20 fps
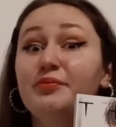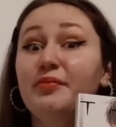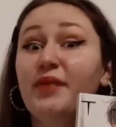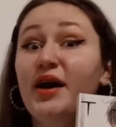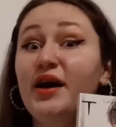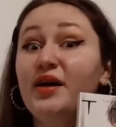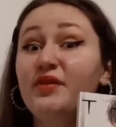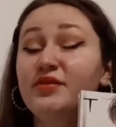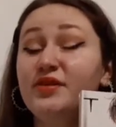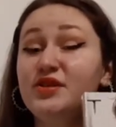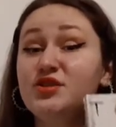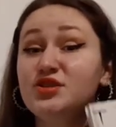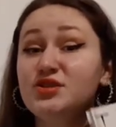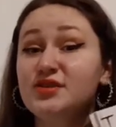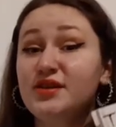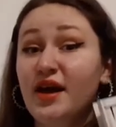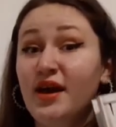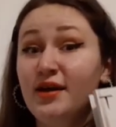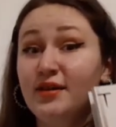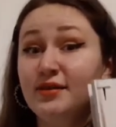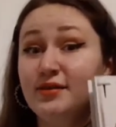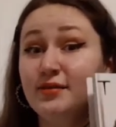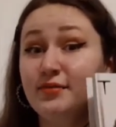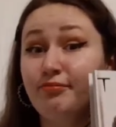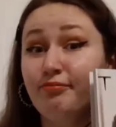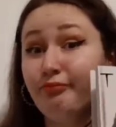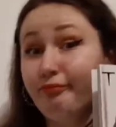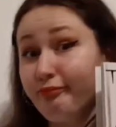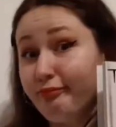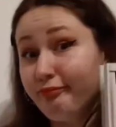might have touched his head.
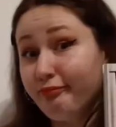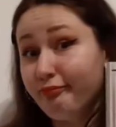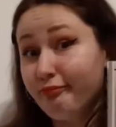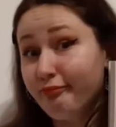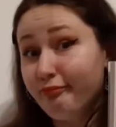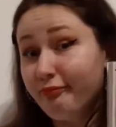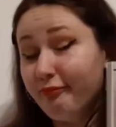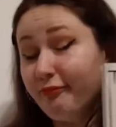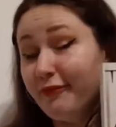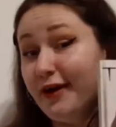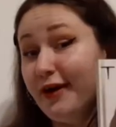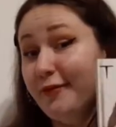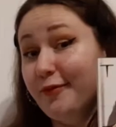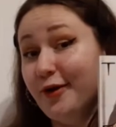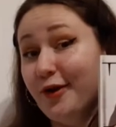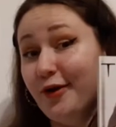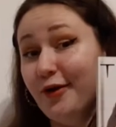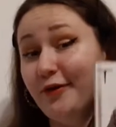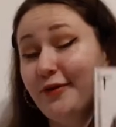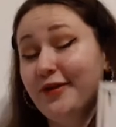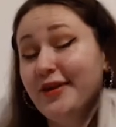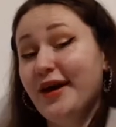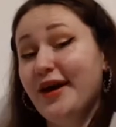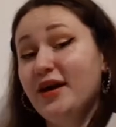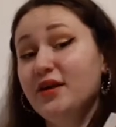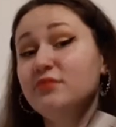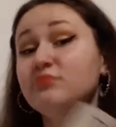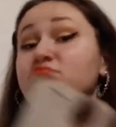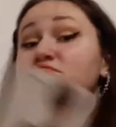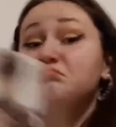Where I'm going with
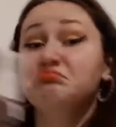that?